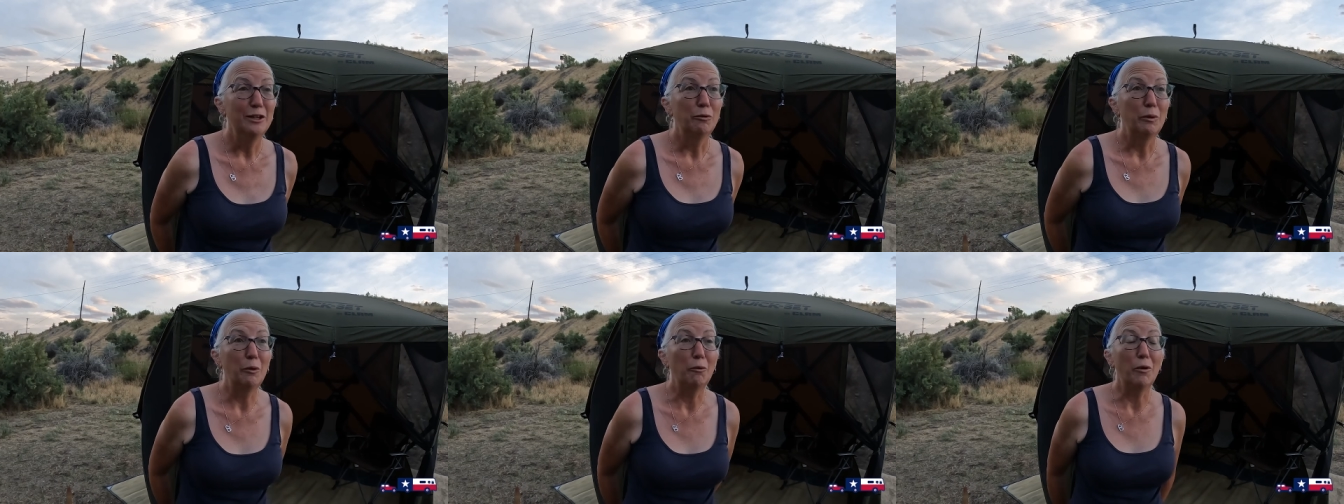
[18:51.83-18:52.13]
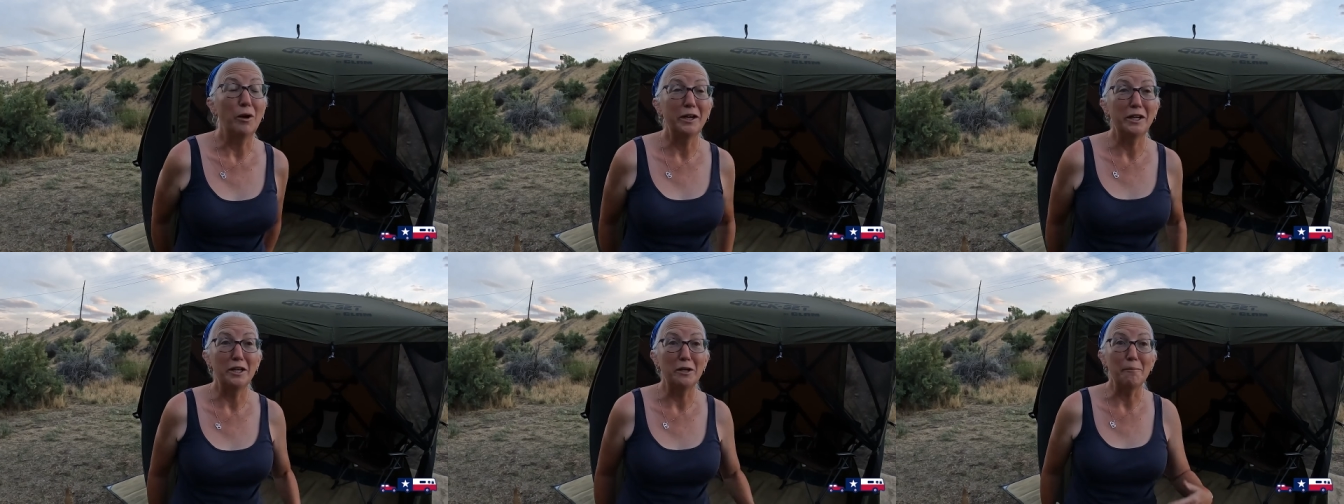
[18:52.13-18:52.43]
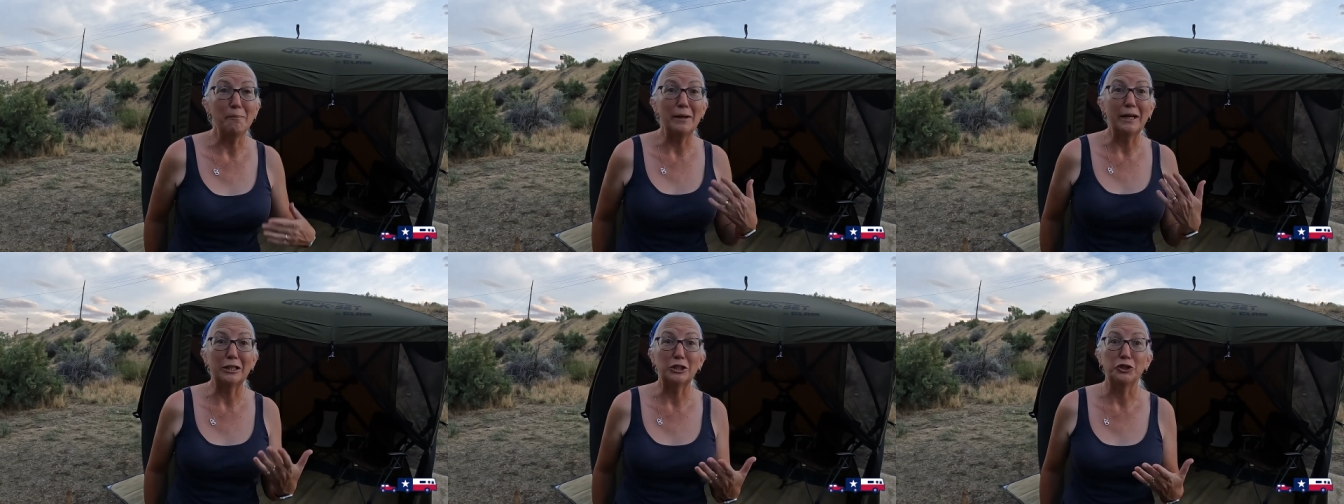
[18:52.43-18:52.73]
We wanted
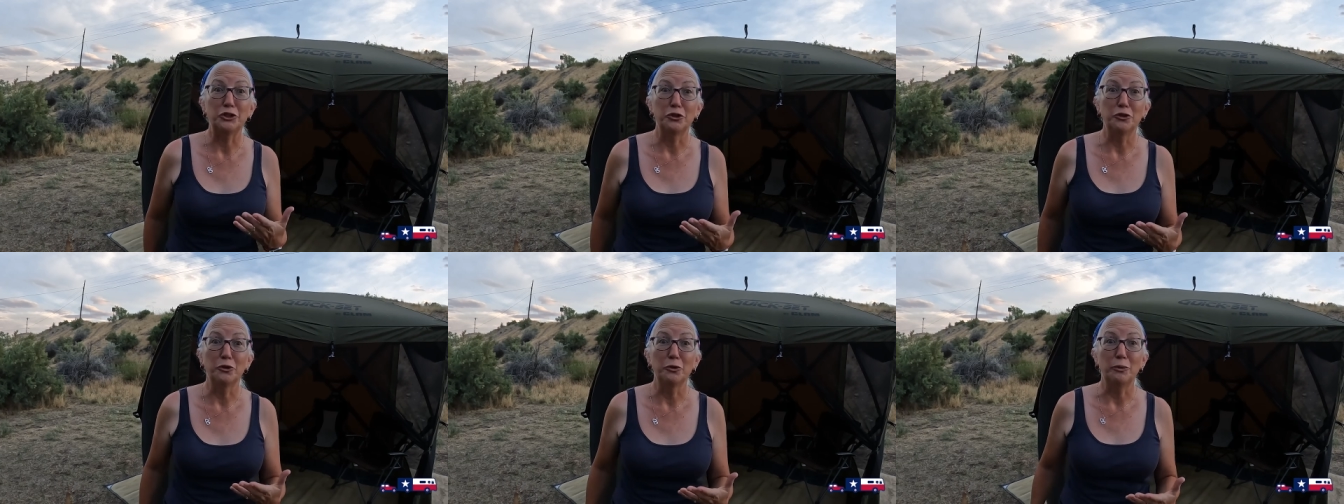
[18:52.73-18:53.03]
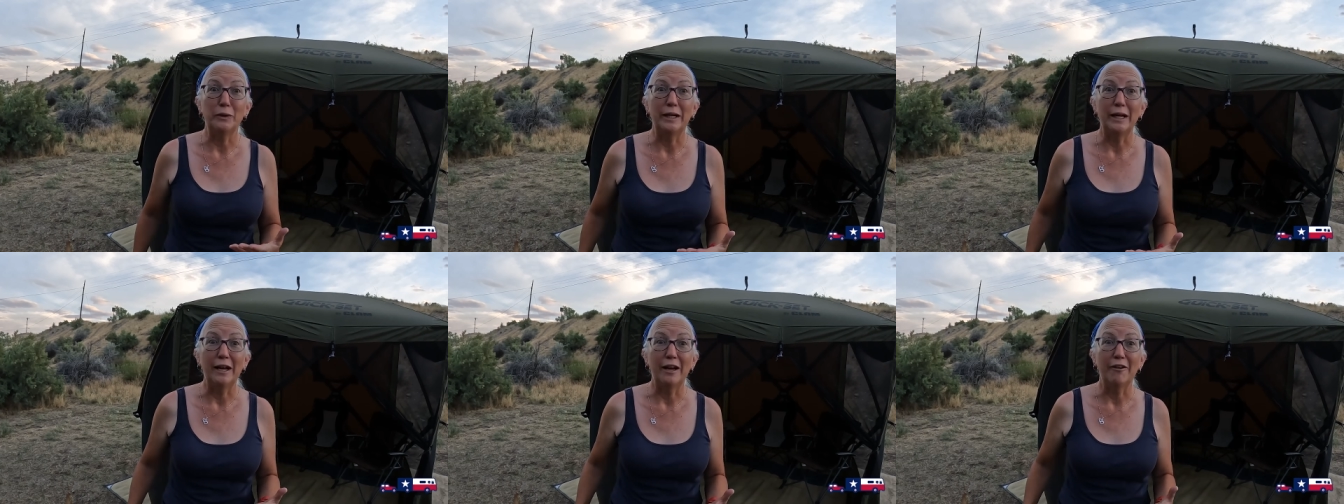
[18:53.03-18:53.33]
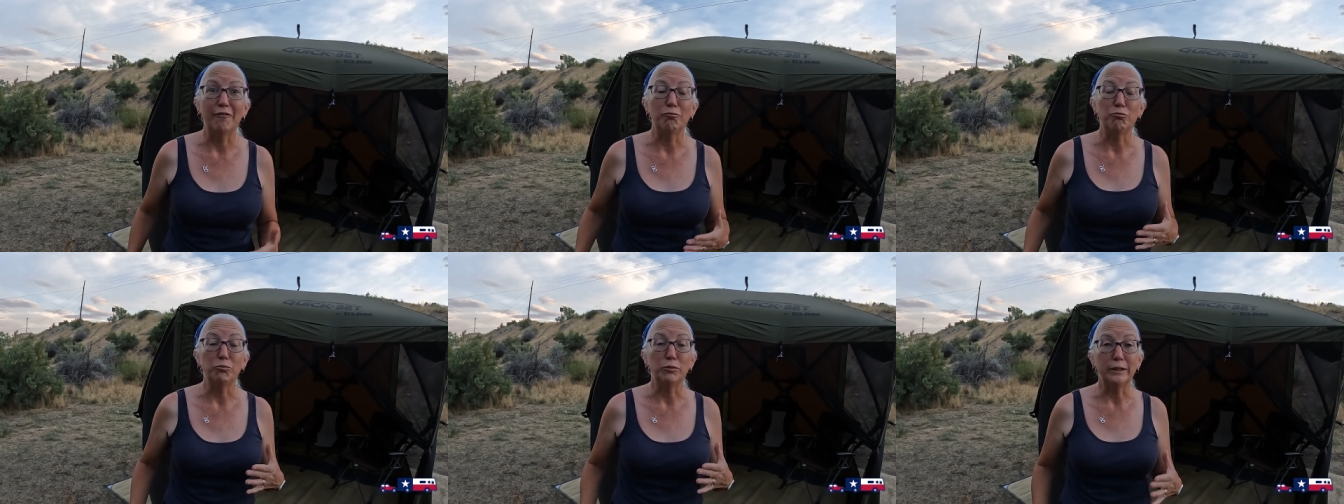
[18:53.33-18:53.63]
to make sure that we
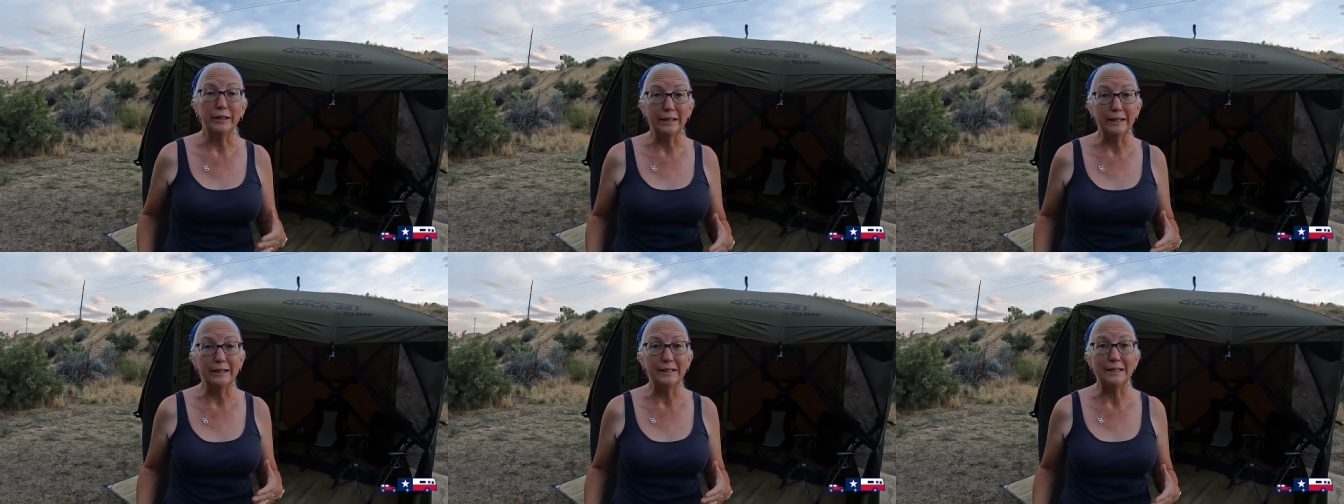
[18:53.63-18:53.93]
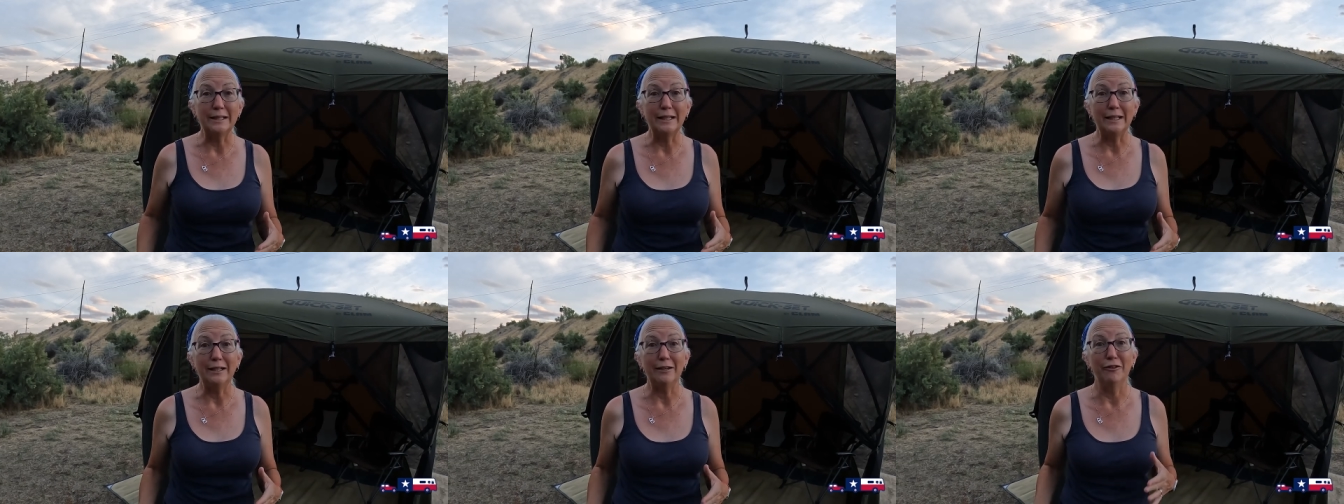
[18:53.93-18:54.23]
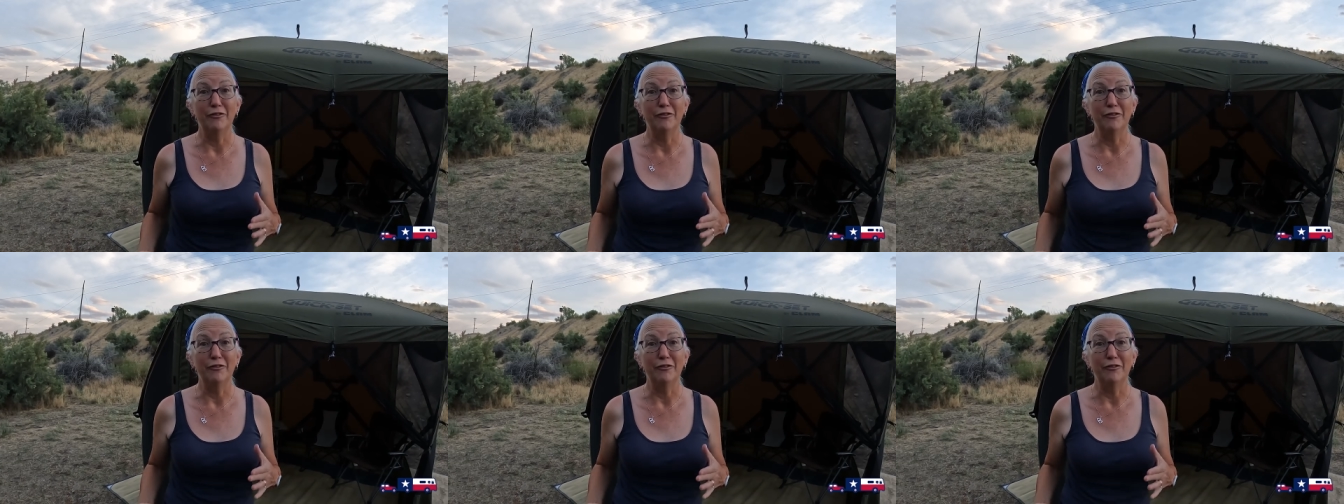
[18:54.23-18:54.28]
have plenty